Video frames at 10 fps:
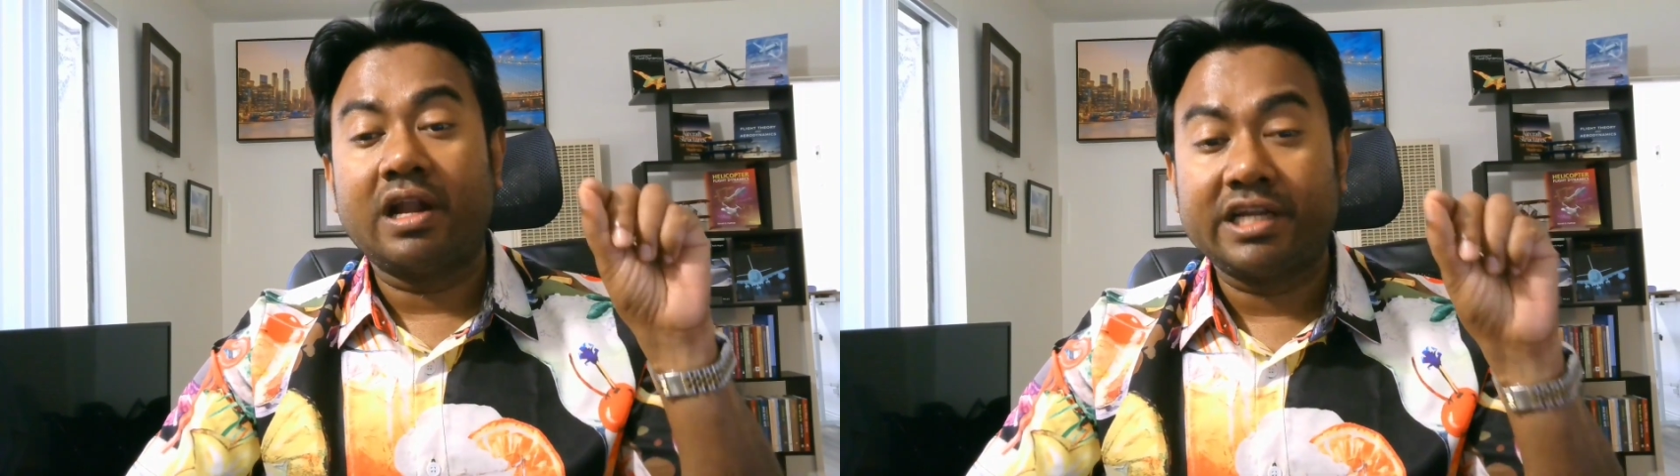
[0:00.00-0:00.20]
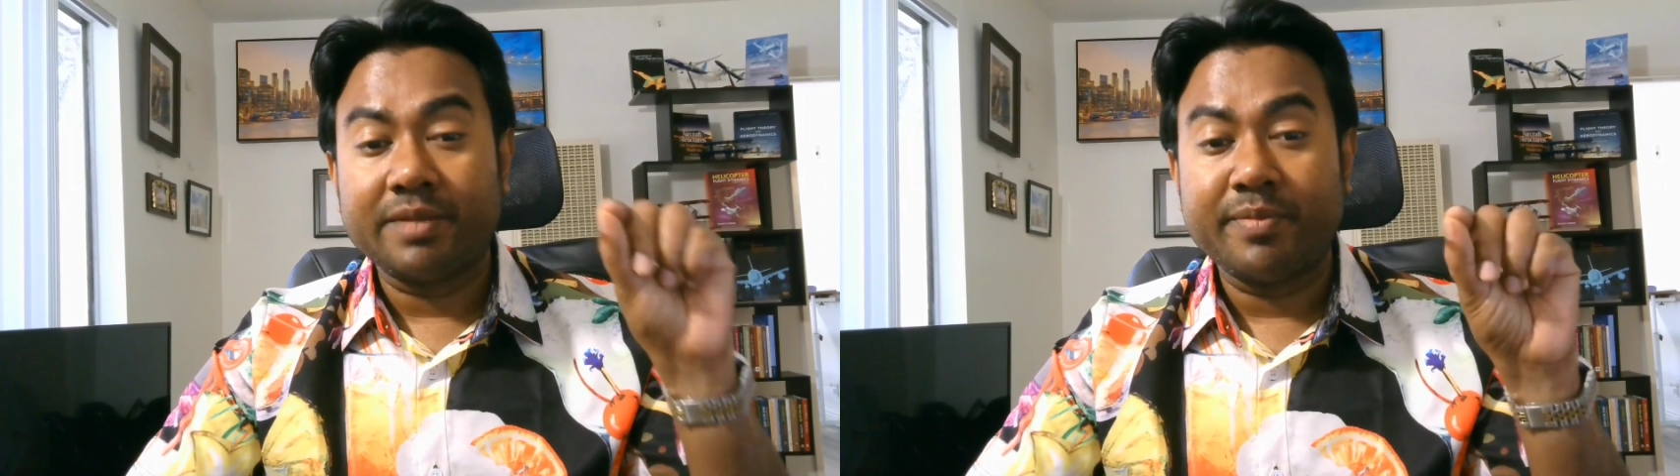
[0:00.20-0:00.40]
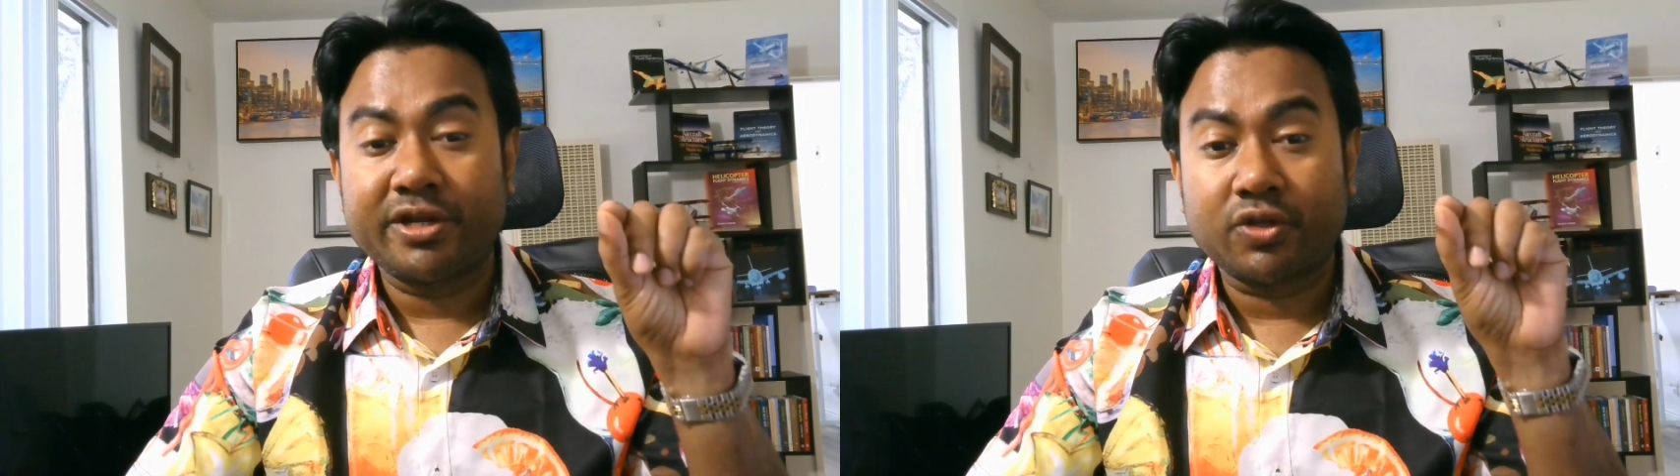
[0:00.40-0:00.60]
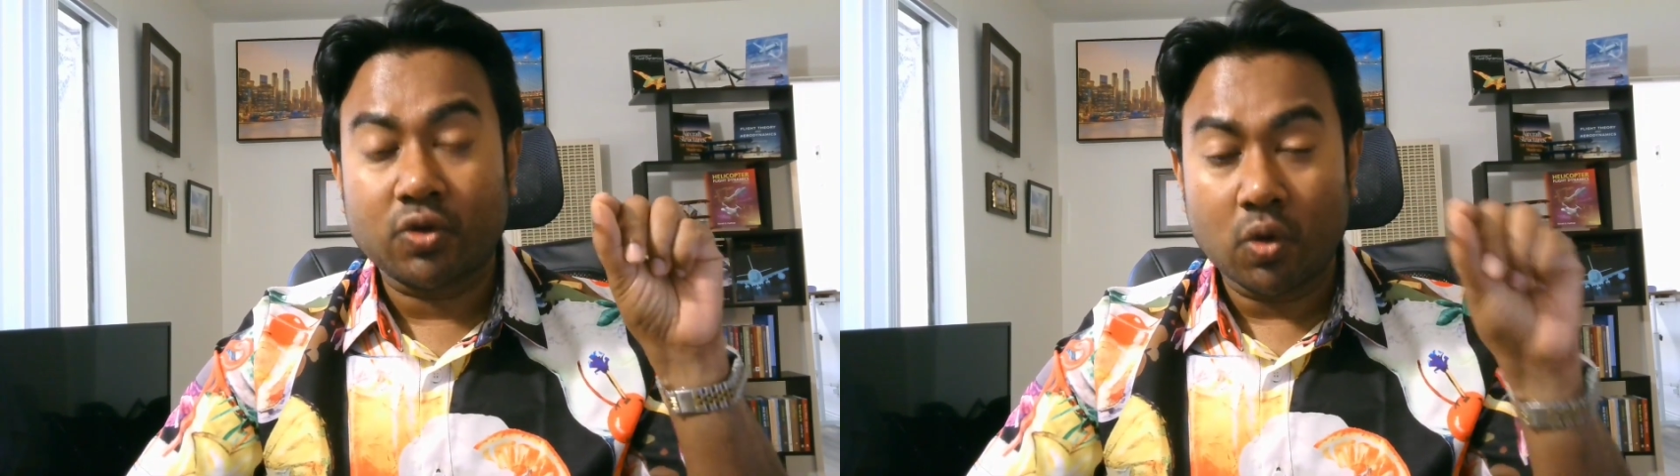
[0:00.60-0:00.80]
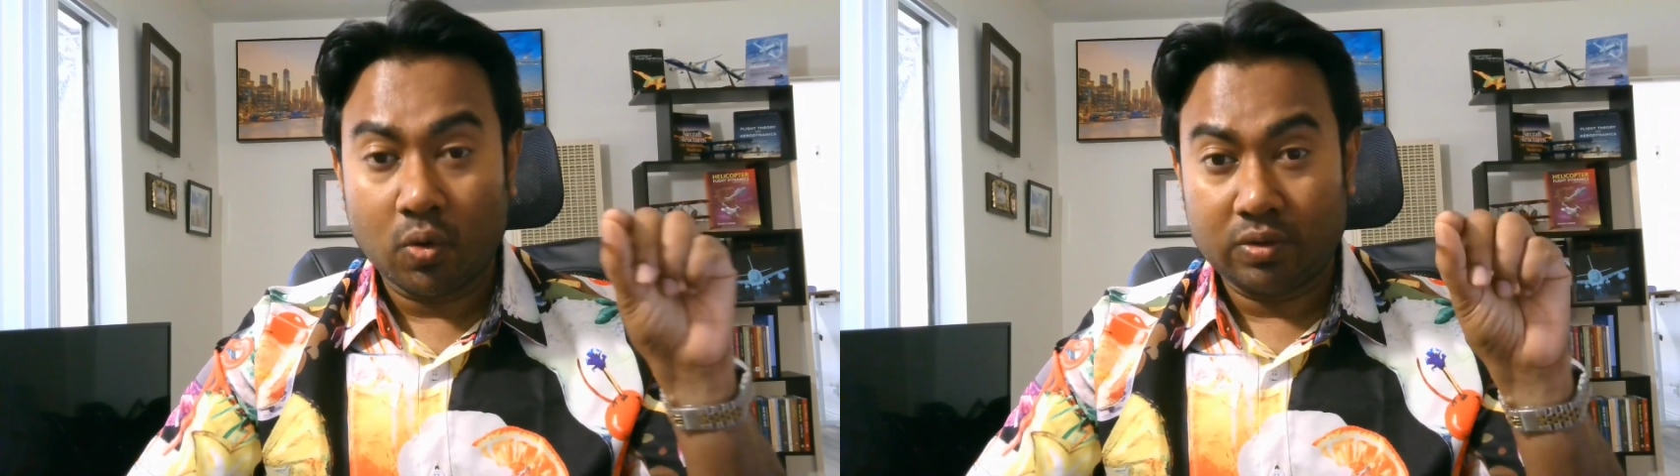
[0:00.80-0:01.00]

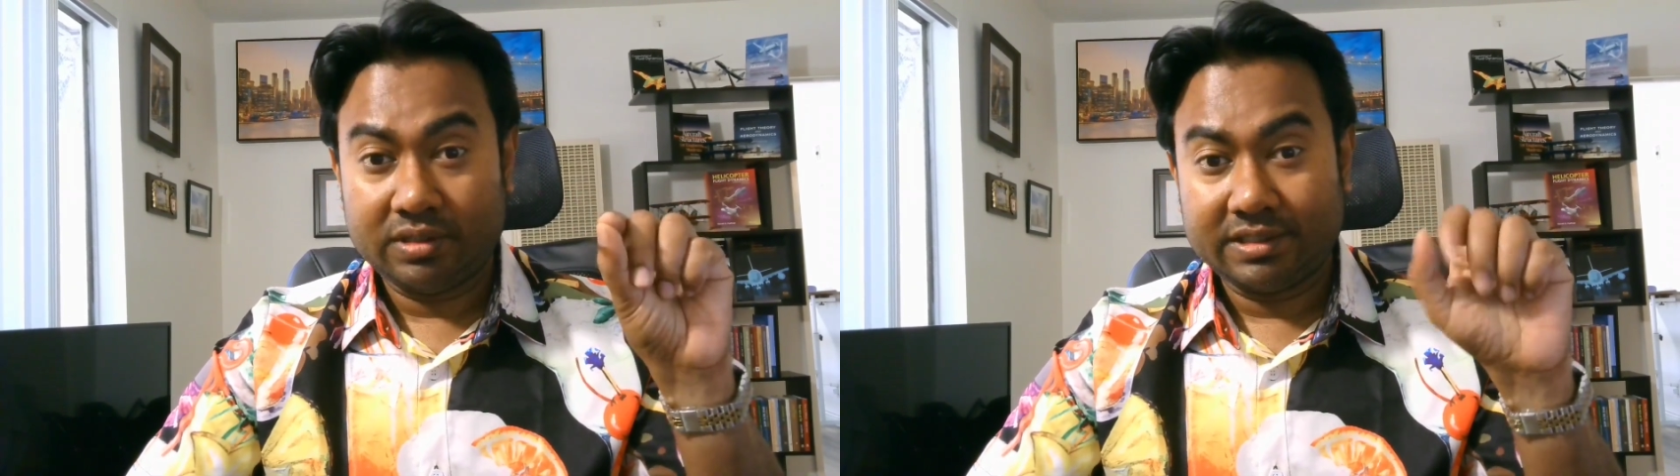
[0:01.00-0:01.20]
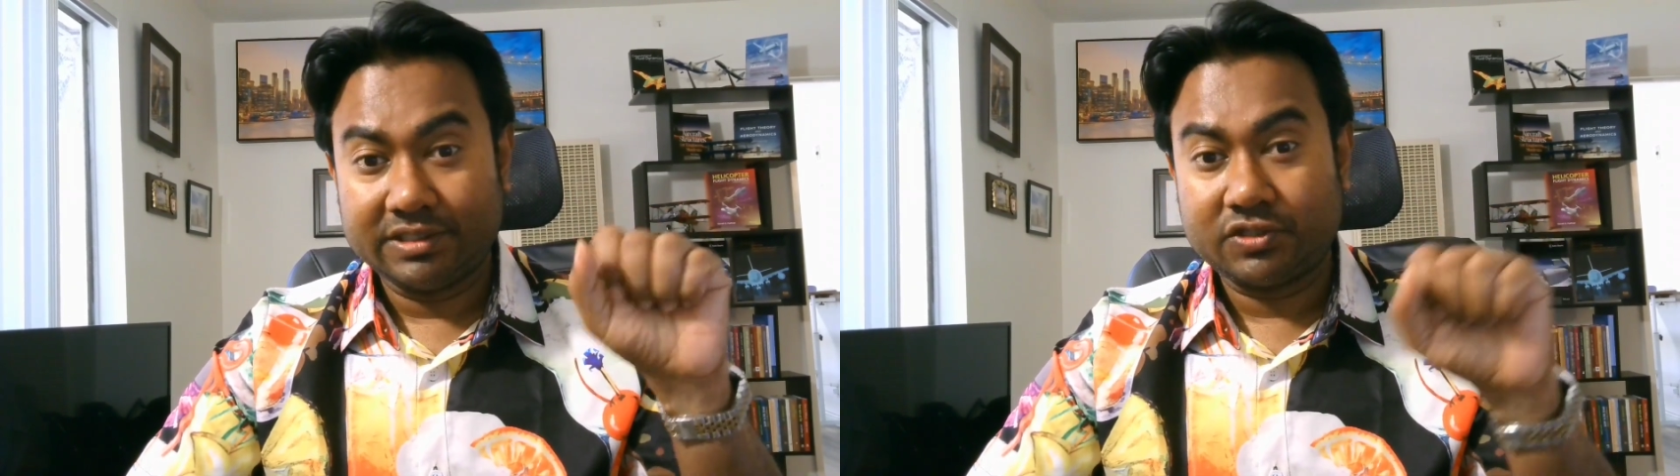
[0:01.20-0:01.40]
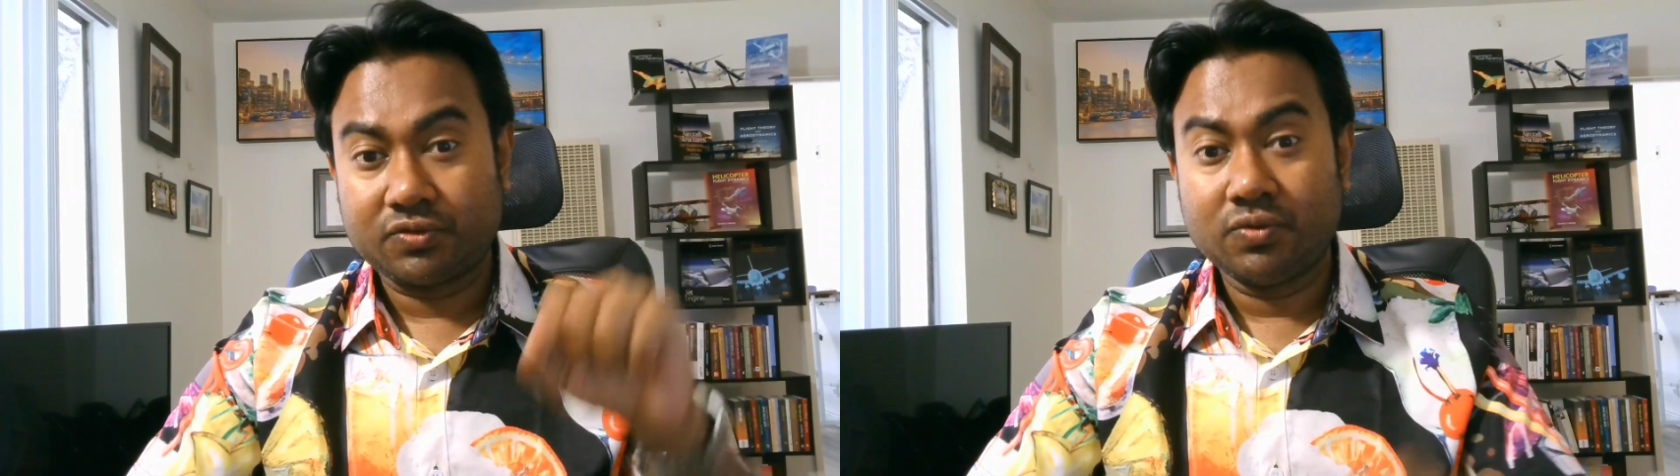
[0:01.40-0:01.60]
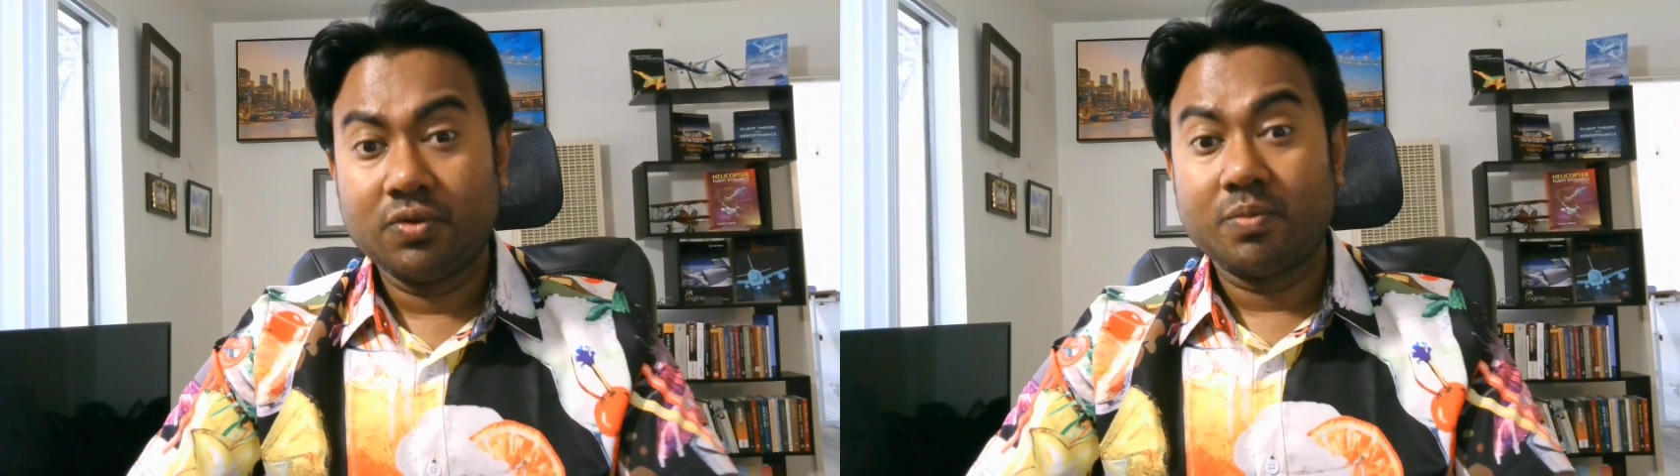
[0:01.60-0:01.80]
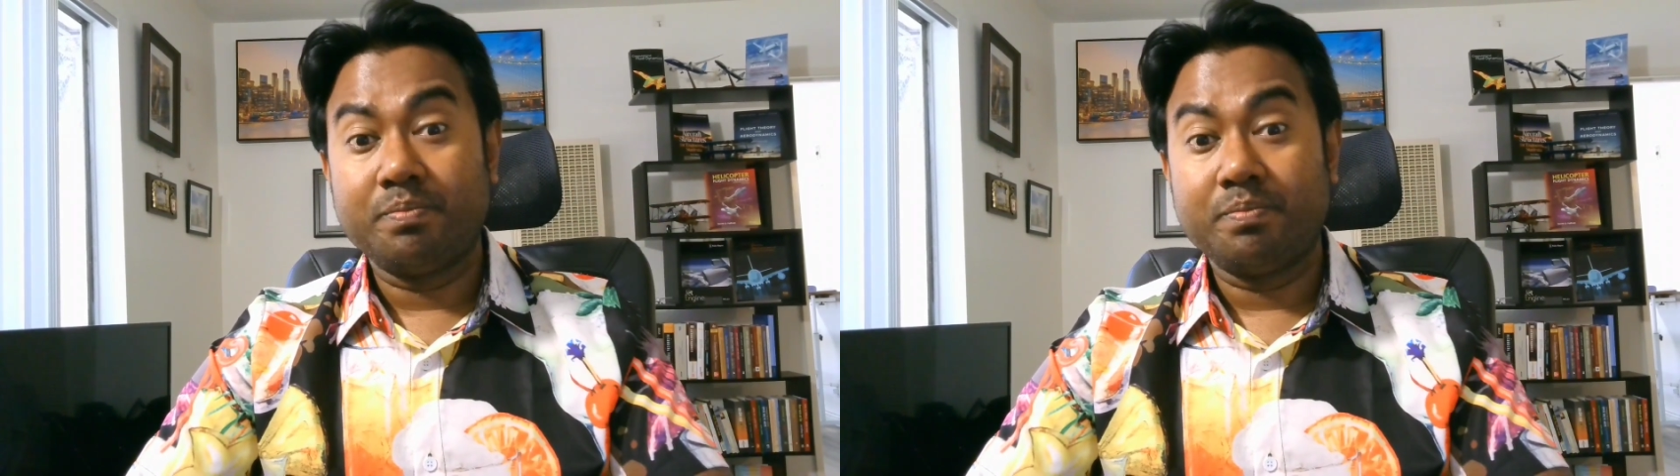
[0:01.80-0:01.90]
ultimate goal is to